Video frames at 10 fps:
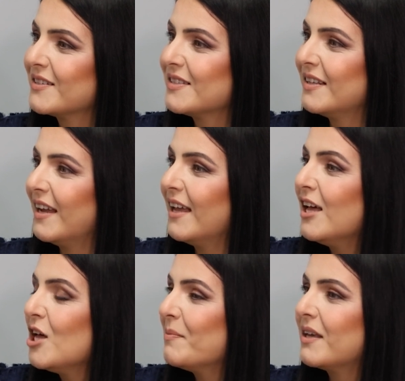us today,
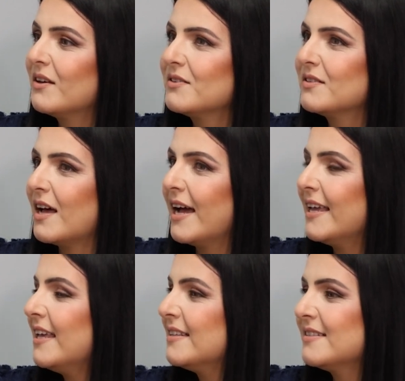because I
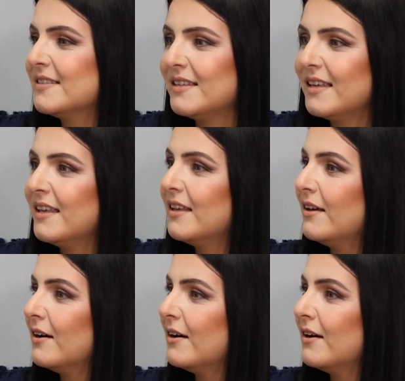can see